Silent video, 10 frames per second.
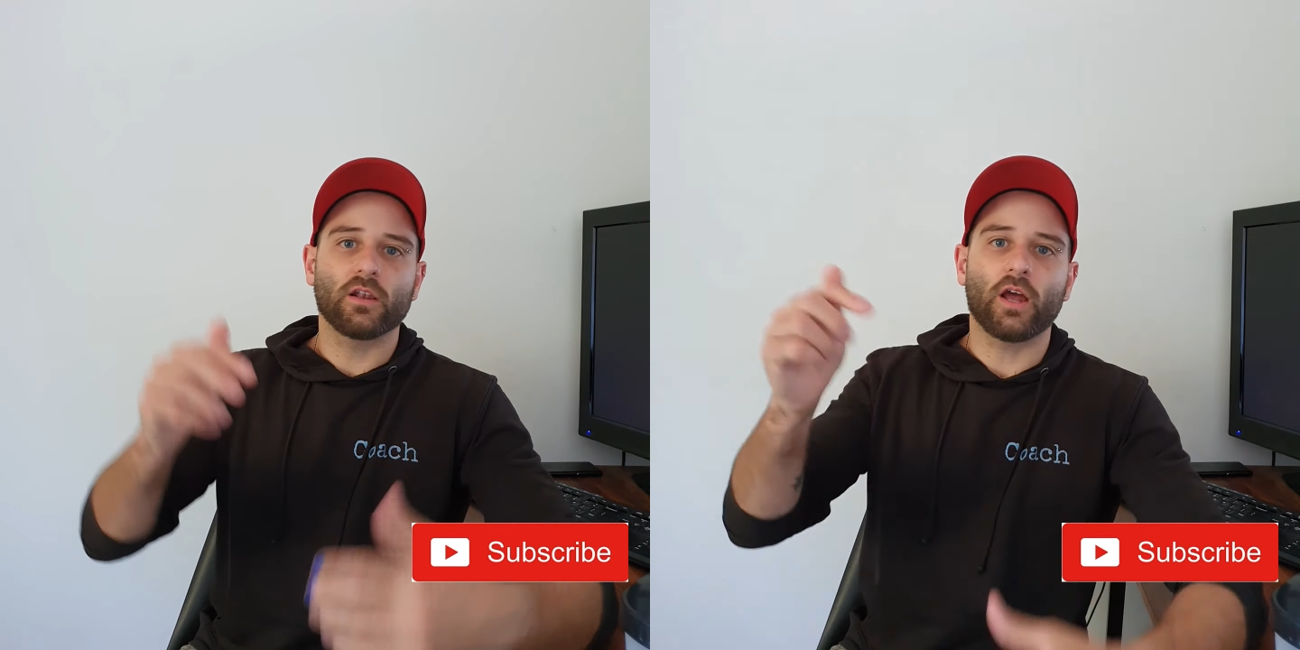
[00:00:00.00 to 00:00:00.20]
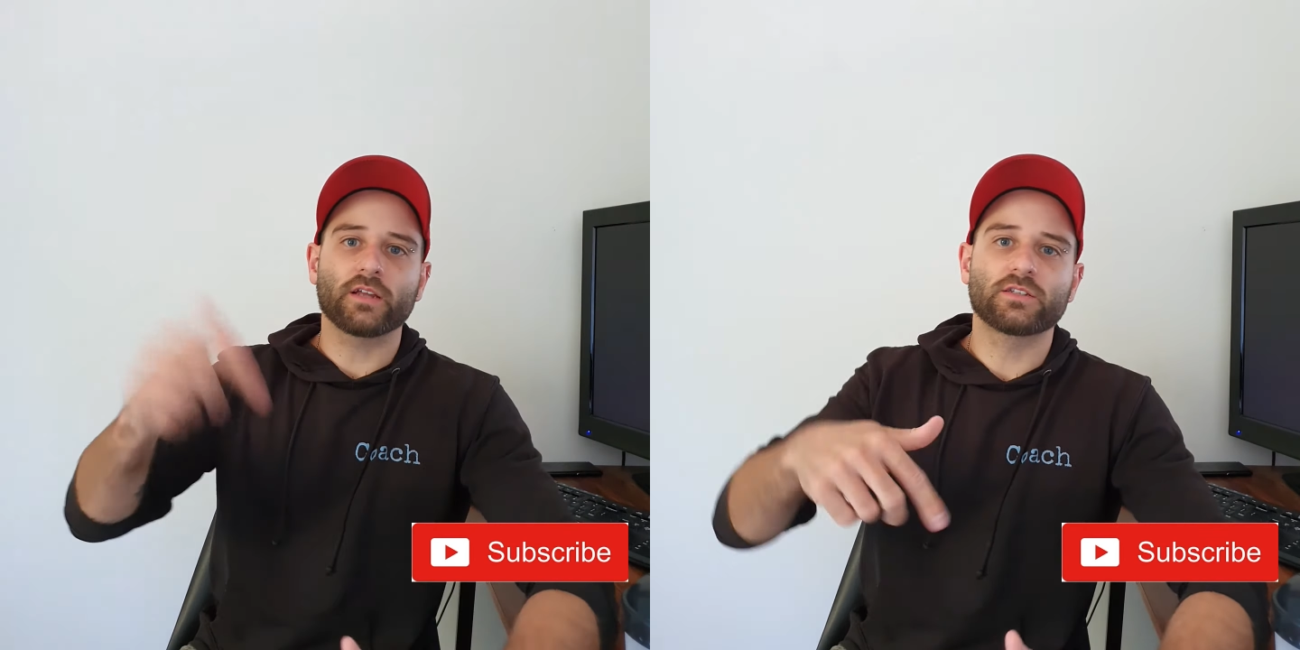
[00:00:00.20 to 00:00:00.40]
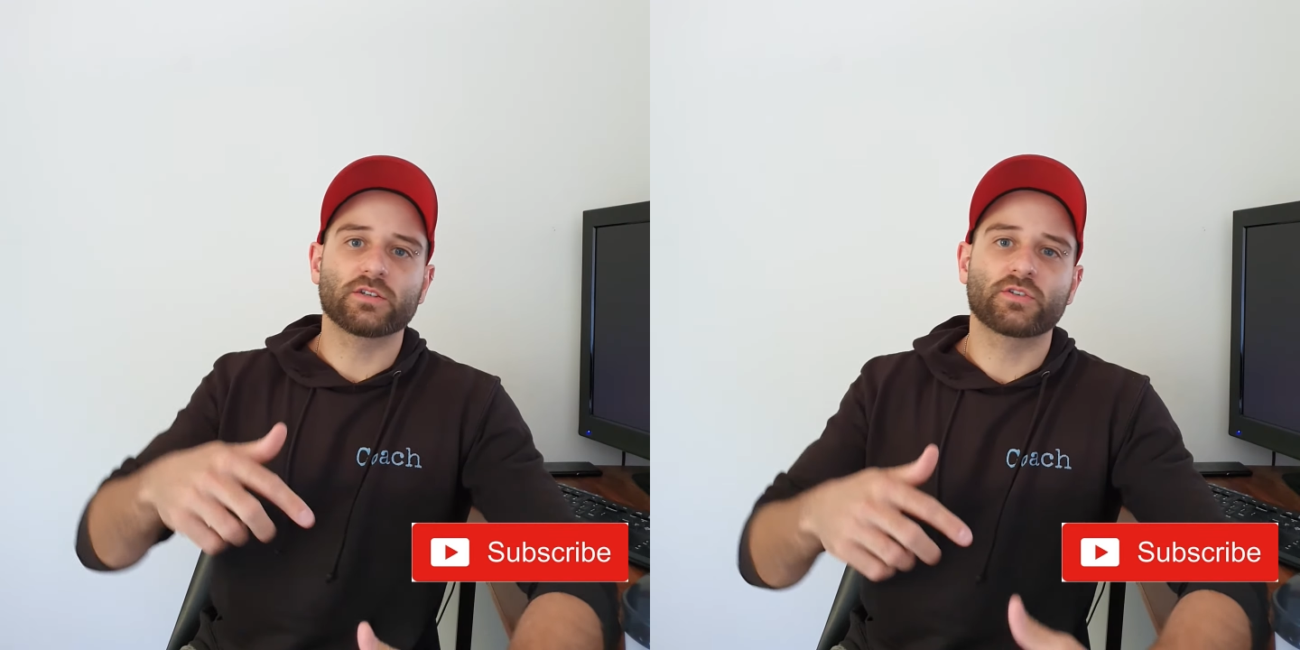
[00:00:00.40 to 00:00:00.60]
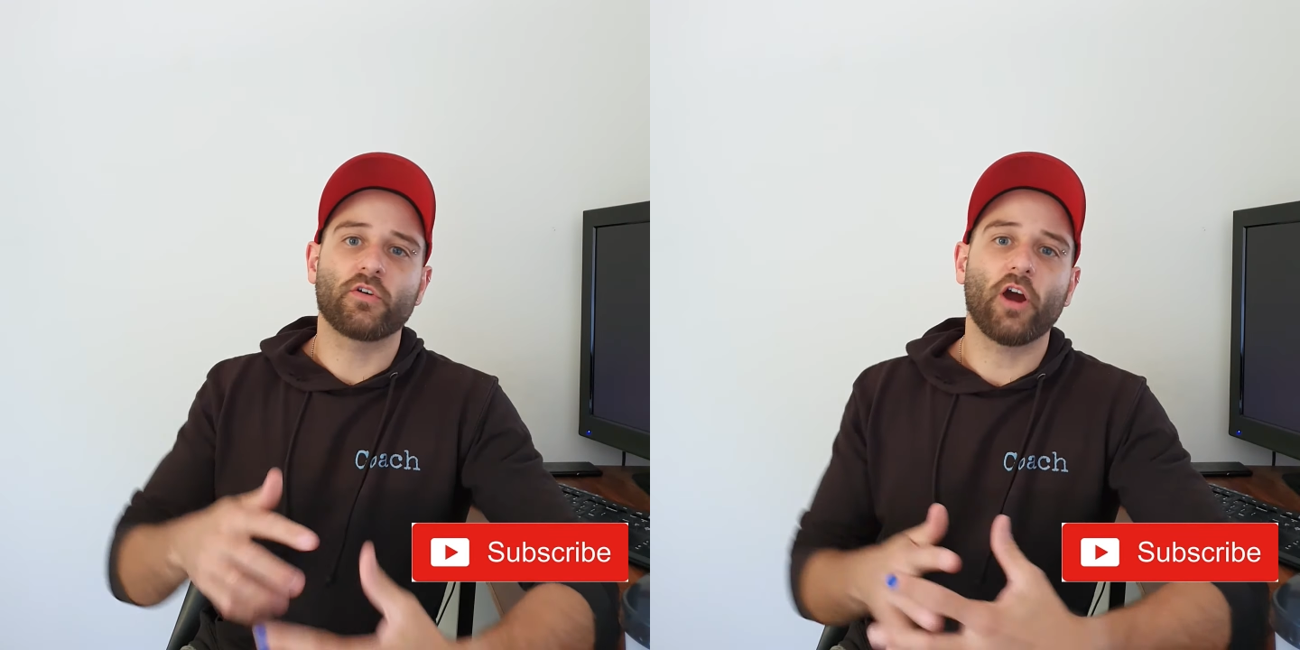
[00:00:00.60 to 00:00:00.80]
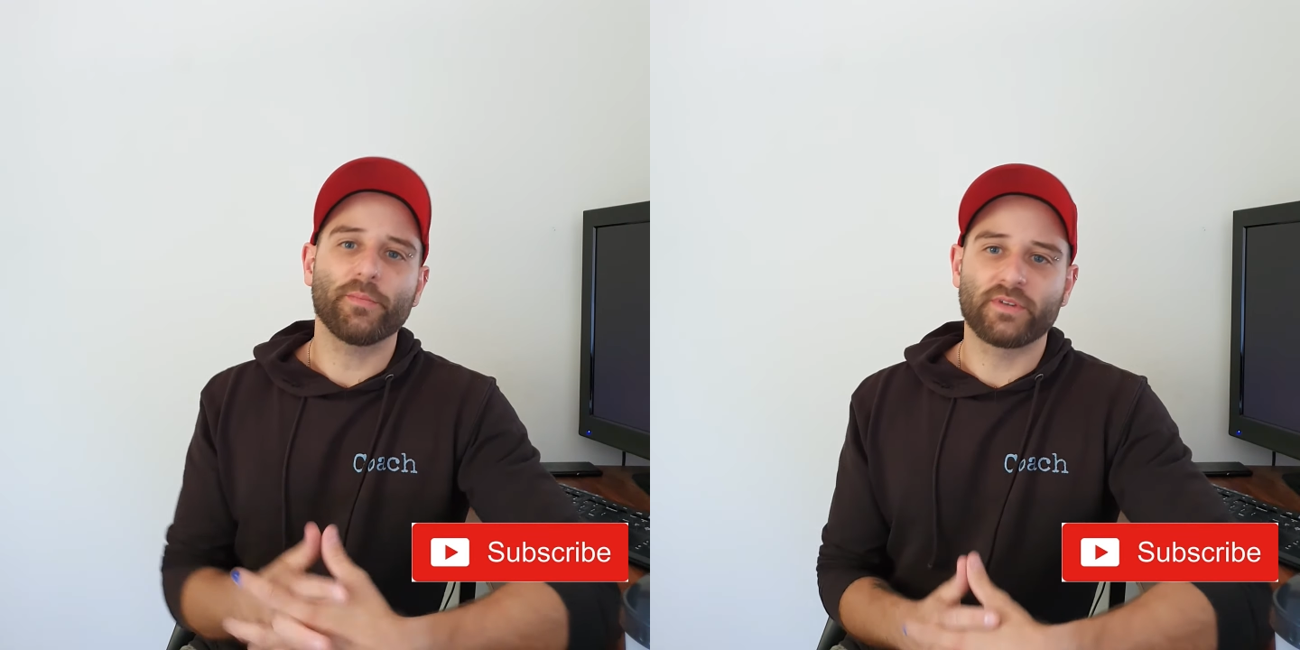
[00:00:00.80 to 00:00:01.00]
like and
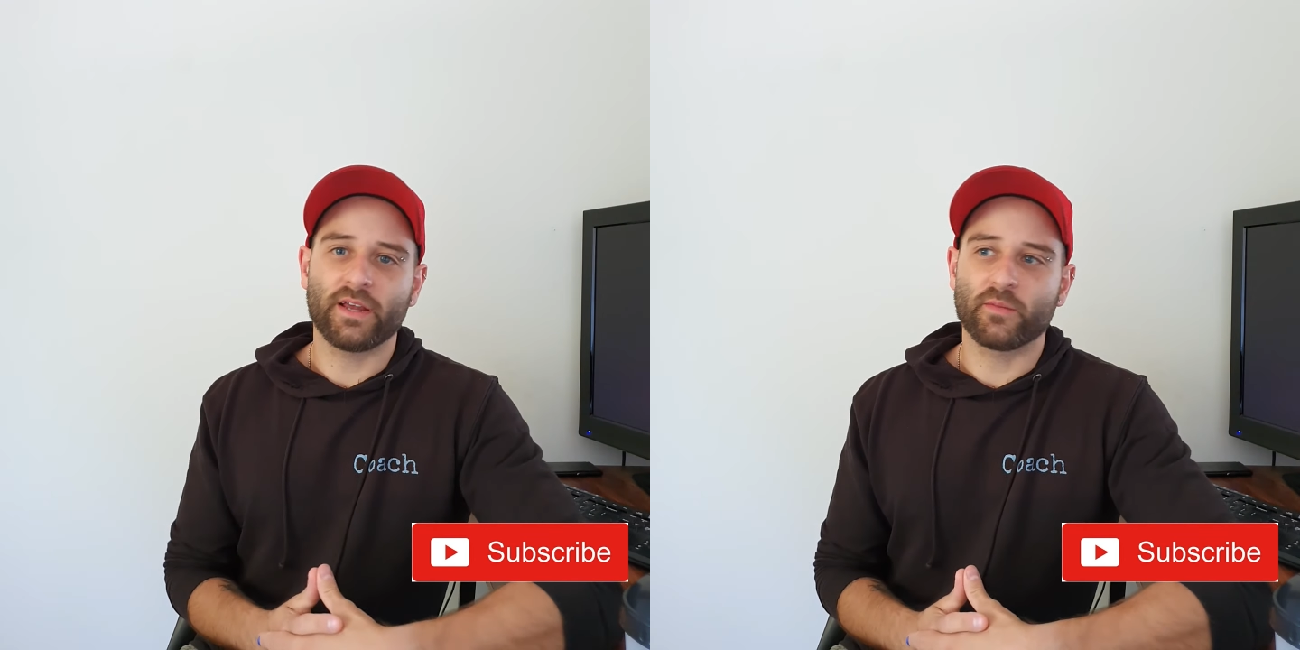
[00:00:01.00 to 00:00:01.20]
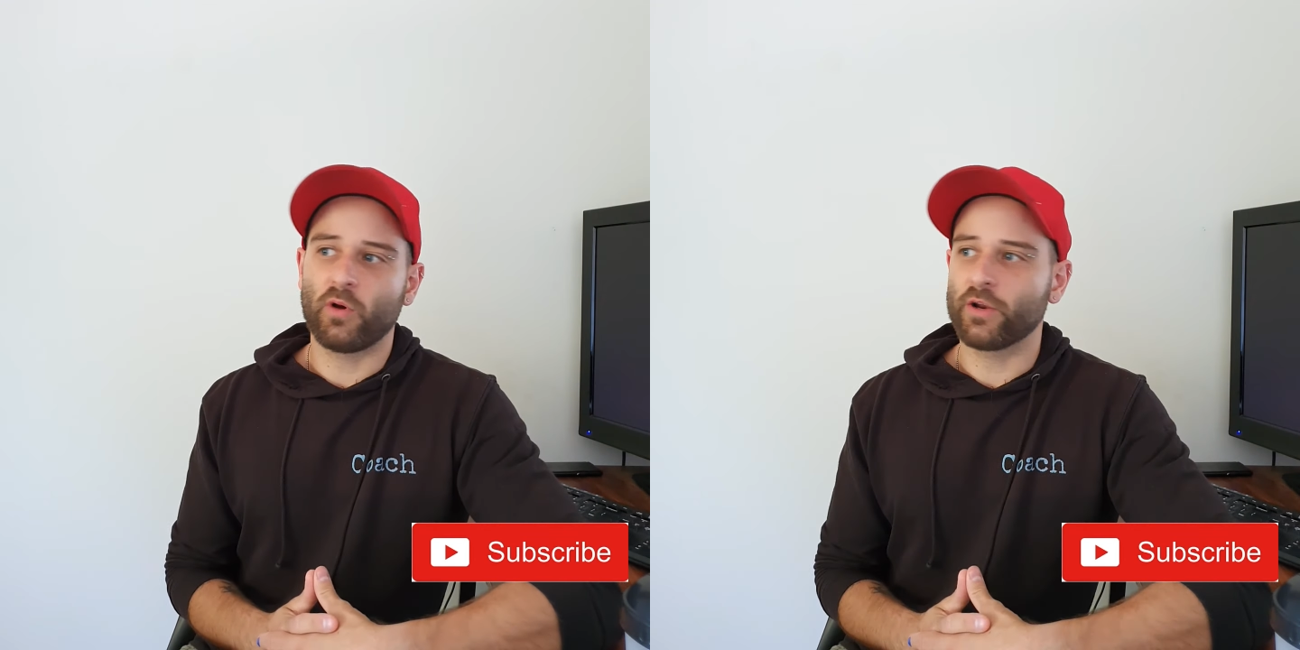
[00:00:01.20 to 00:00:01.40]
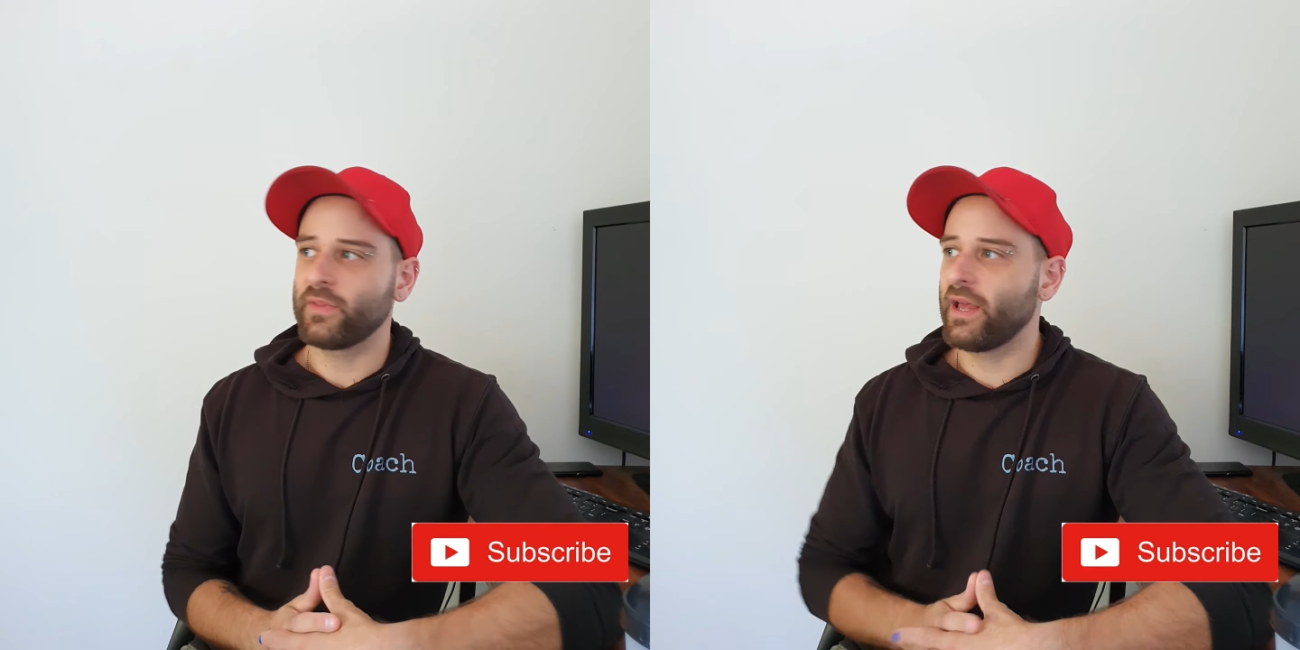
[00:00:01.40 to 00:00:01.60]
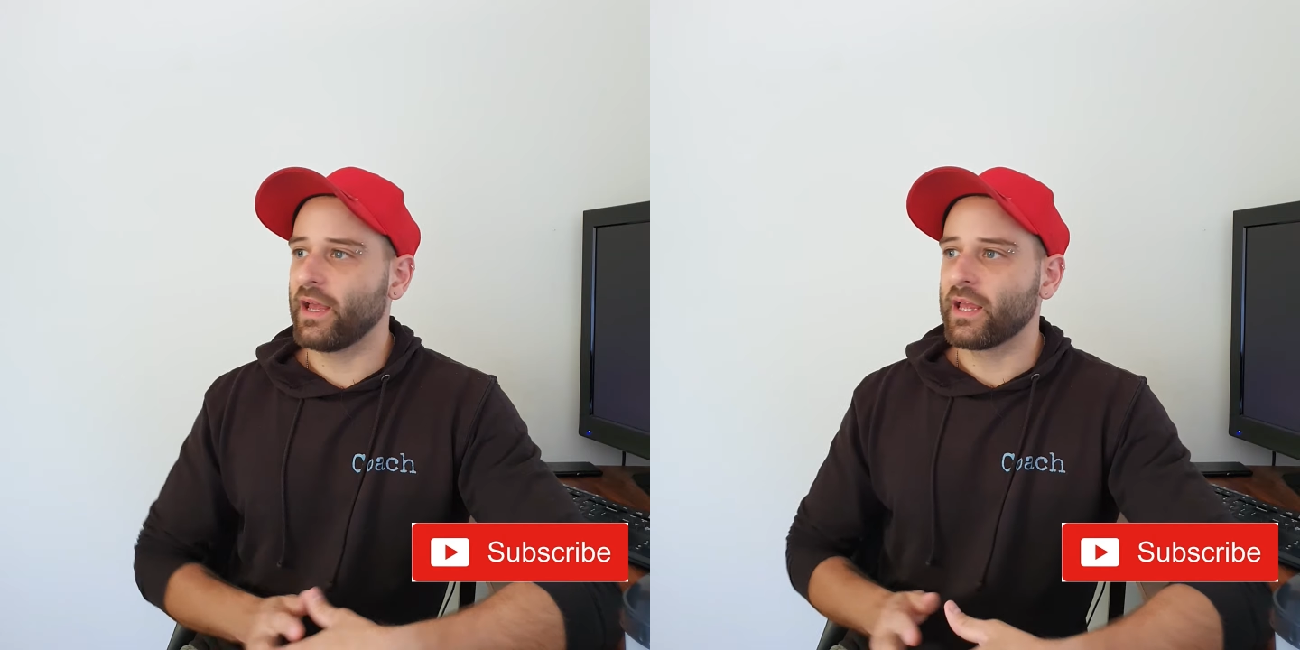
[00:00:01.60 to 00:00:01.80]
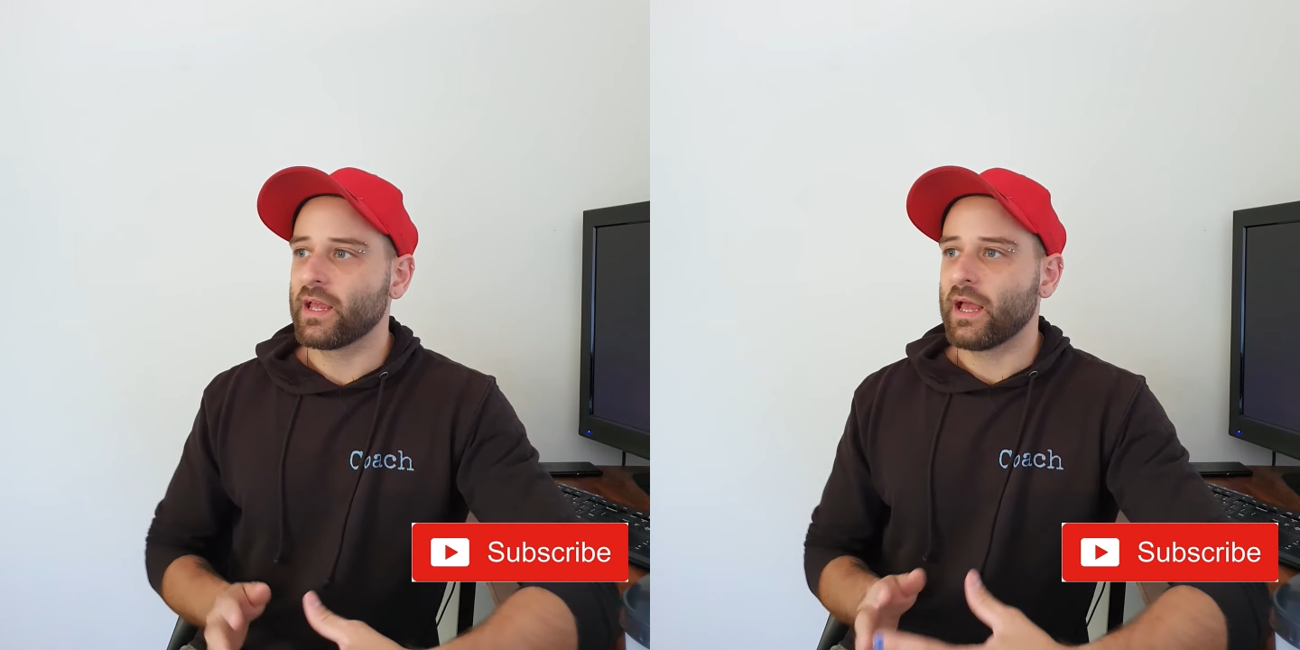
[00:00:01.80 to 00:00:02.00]
subscribe down the bottom there.